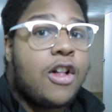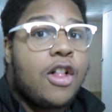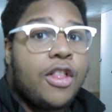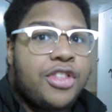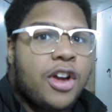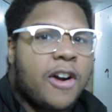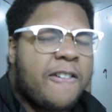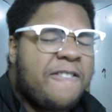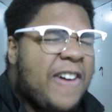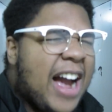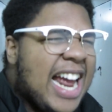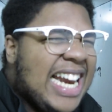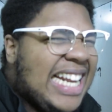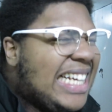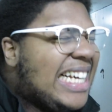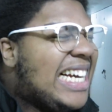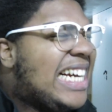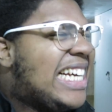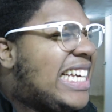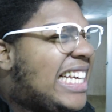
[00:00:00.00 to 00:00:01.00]
They're
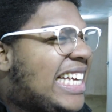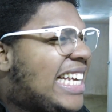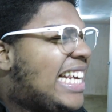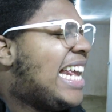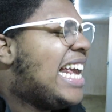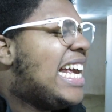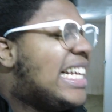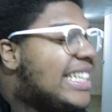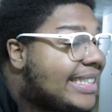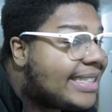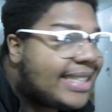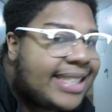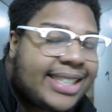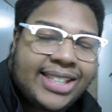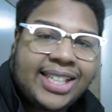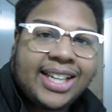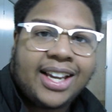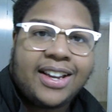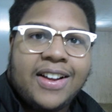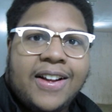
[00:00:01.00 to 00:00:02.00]
fighting
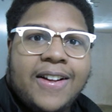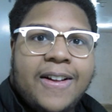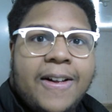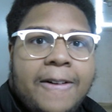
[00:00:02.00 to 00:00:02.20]
against